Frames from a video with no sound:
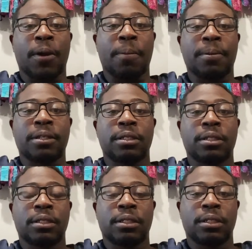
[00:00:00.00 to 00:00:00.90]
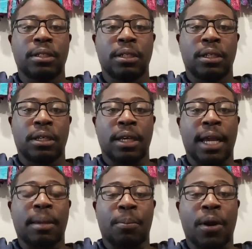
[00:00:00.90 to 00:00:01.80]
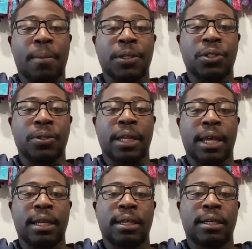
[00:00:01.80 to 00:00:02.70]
purpose. I can promise you that.